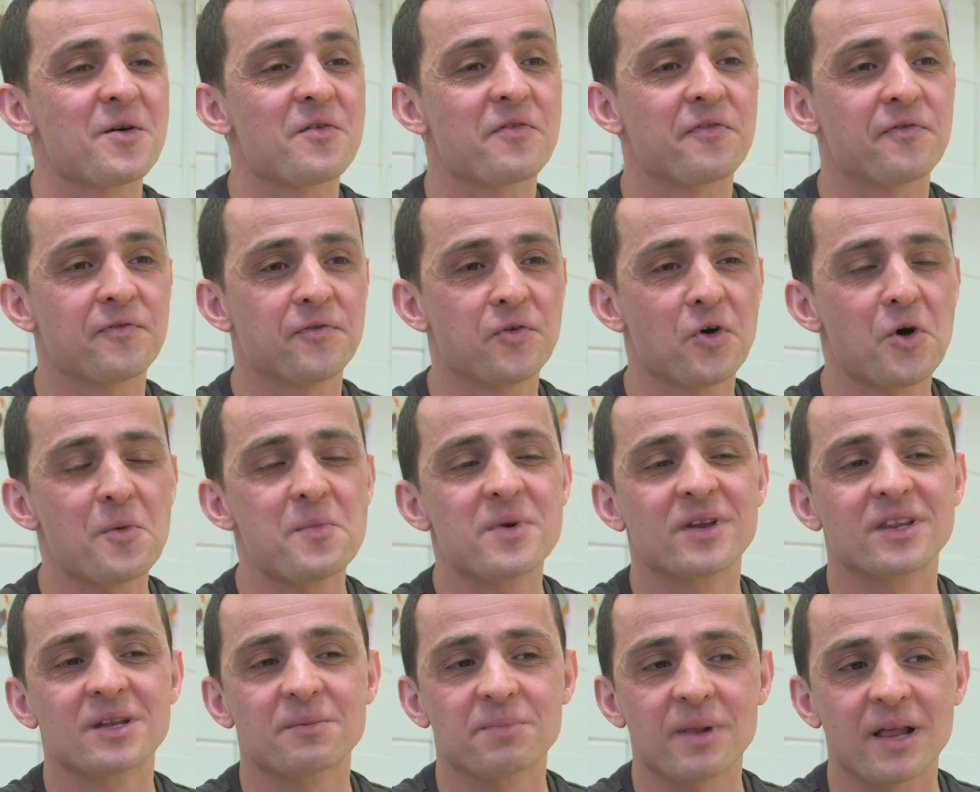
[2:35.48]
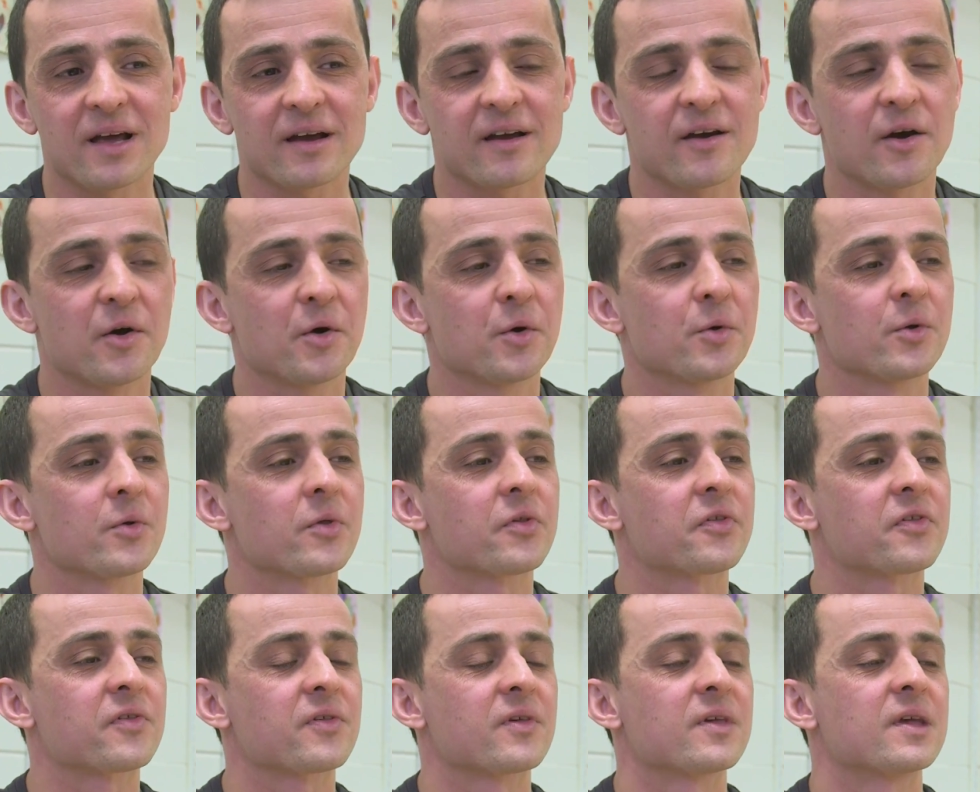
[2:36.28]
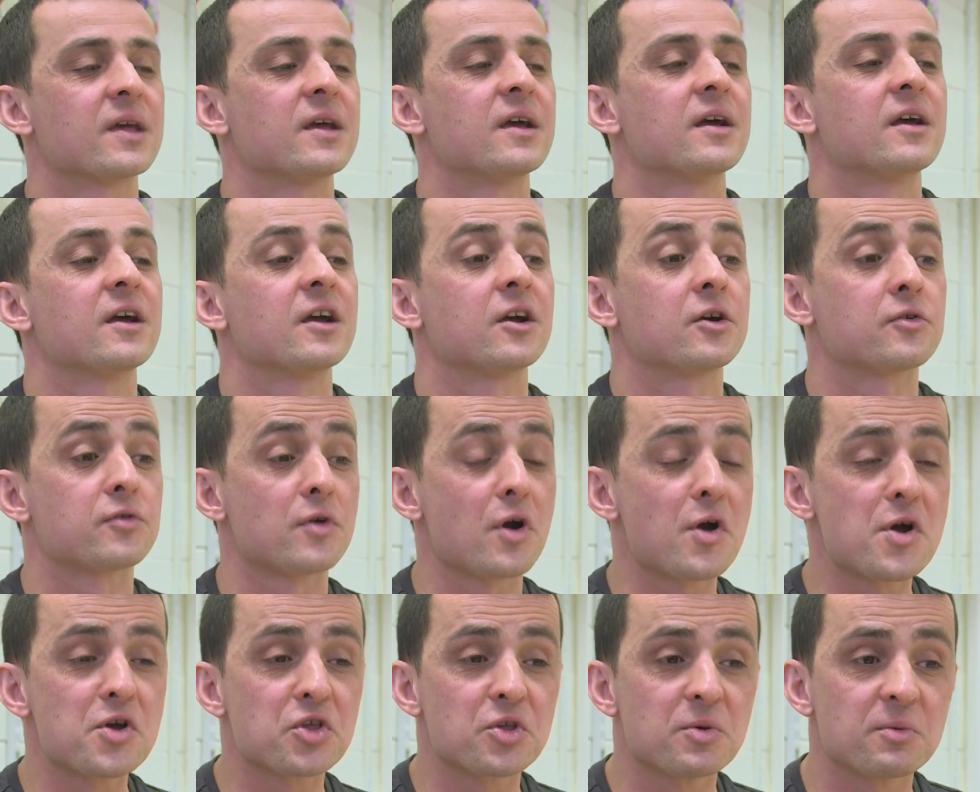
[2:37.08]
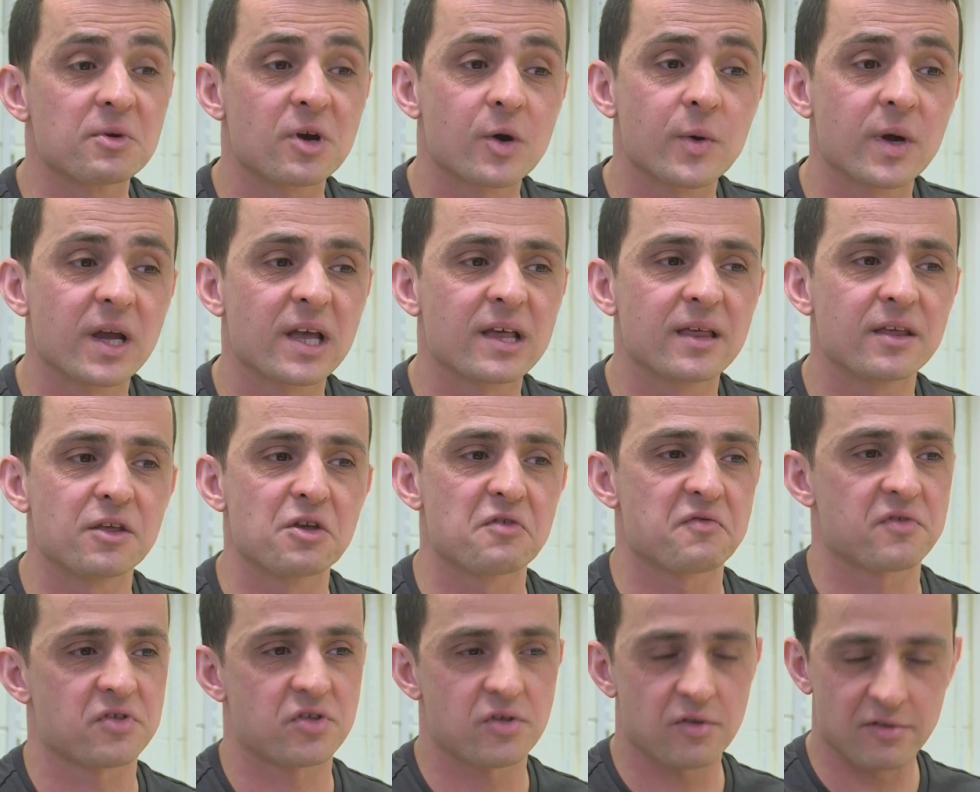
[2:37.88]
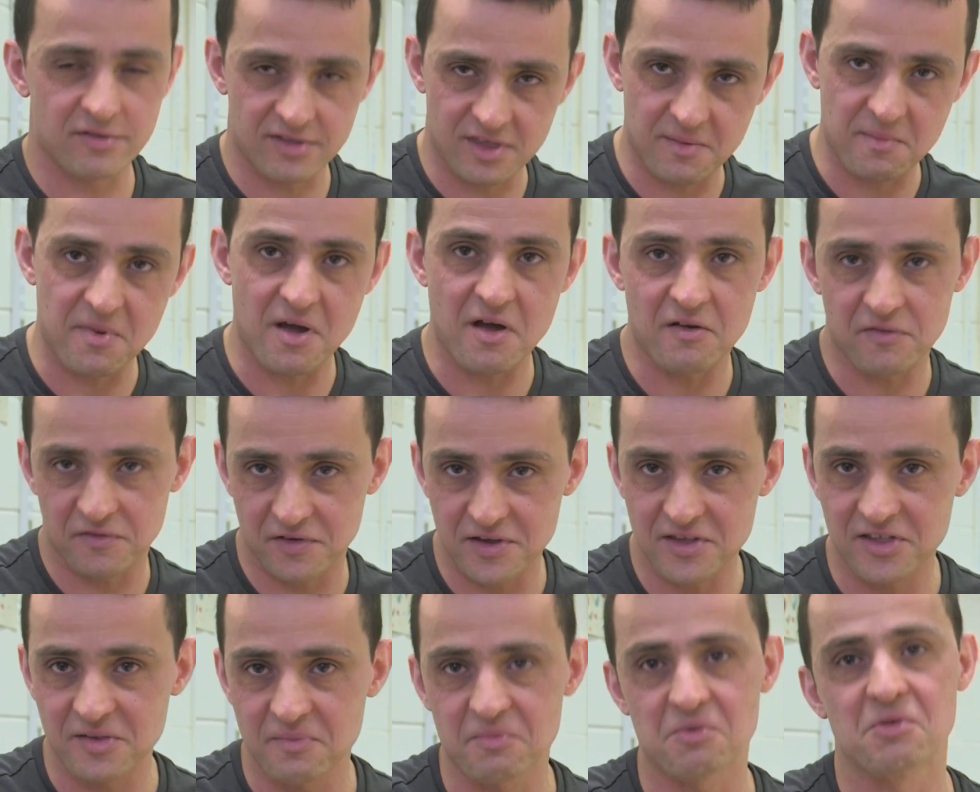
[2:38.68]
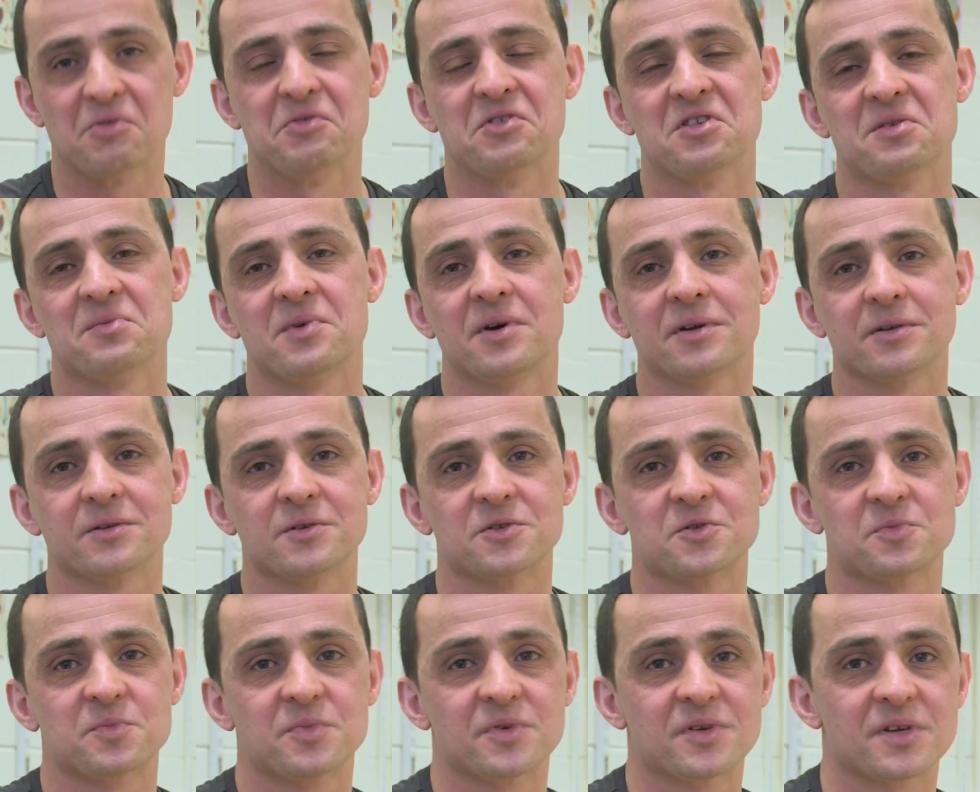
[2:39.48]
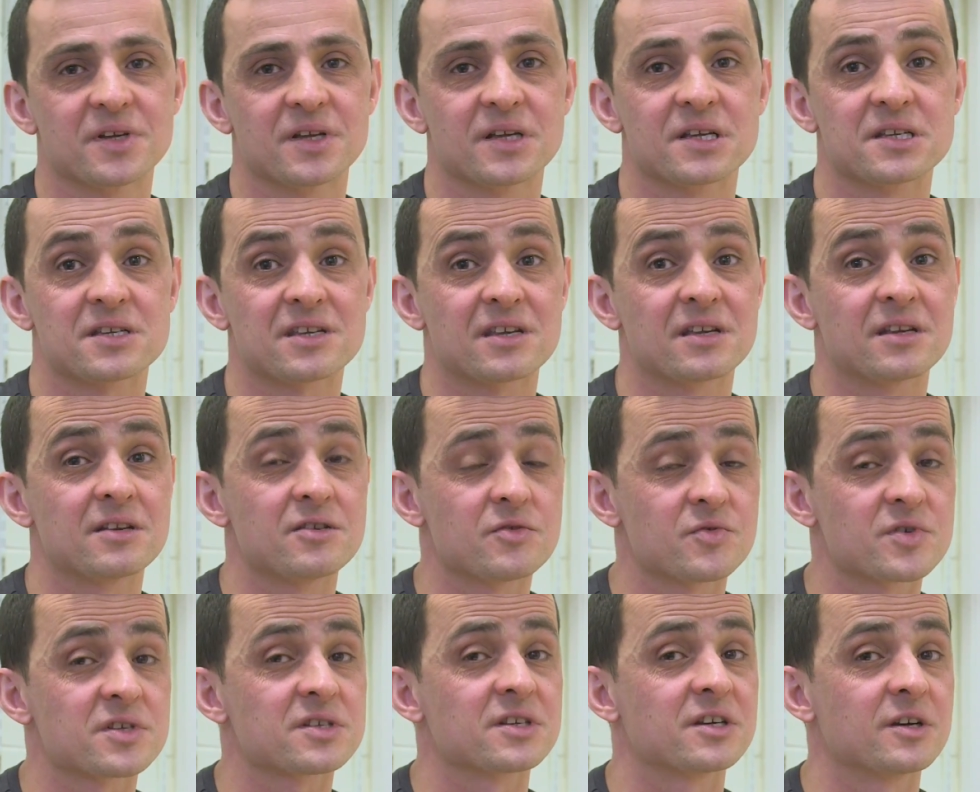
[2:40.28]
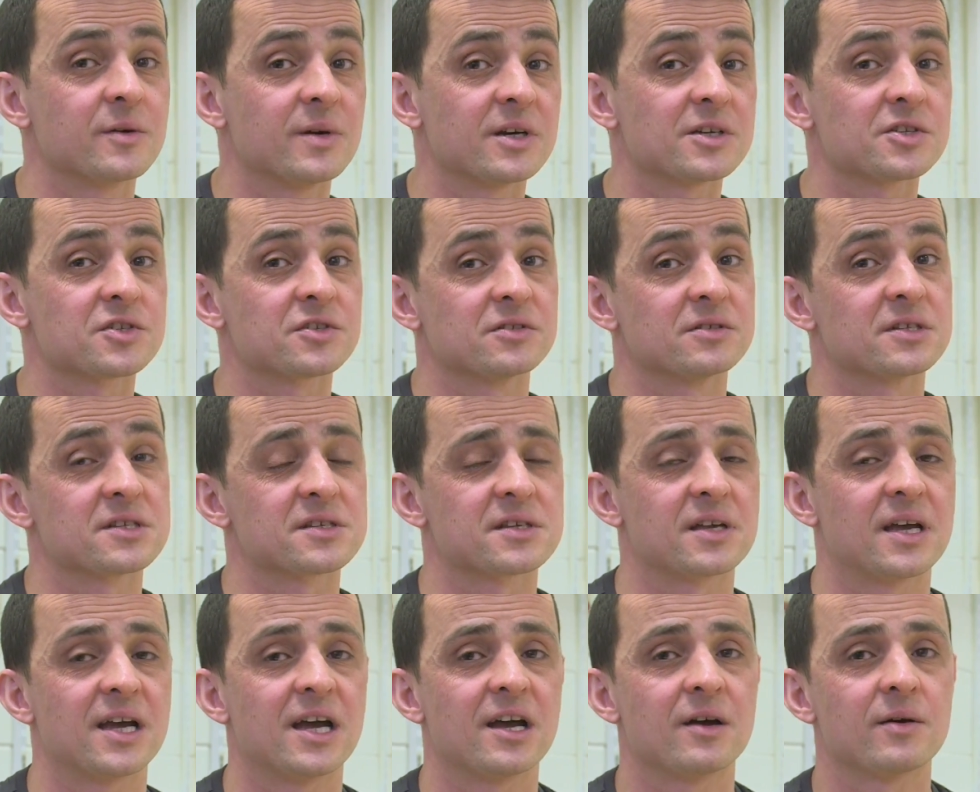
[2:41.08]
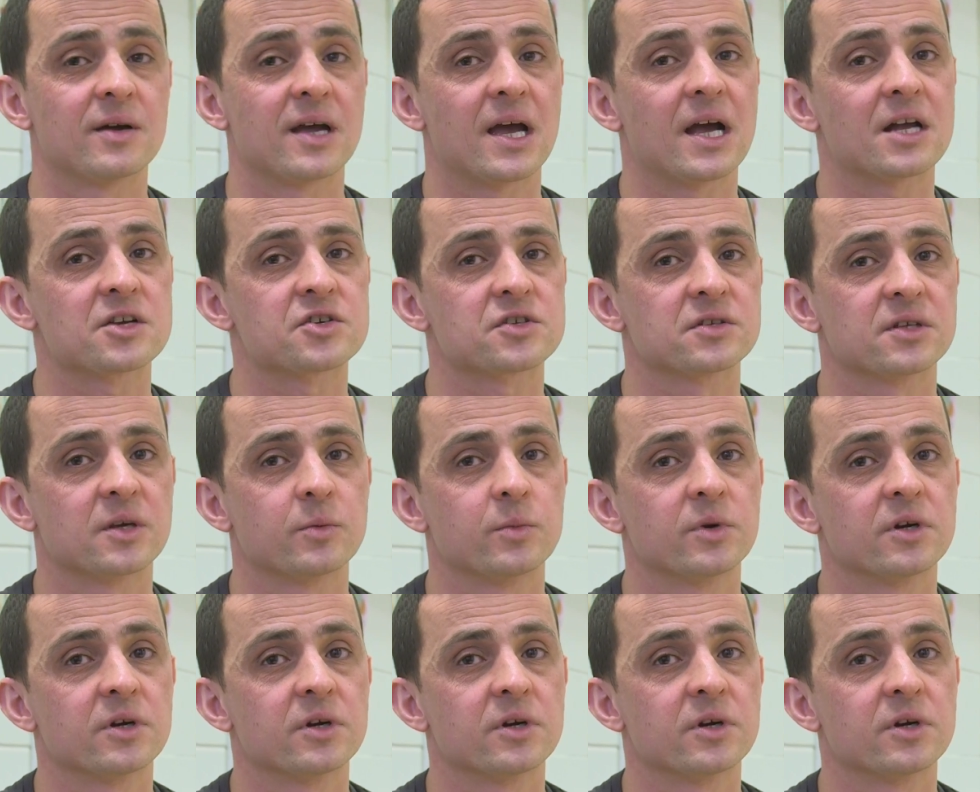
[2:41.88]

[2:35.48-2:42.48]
forming the black holes, growing them quickly enough, it's just about feasible in the model, but it's an interesting question as to how it actually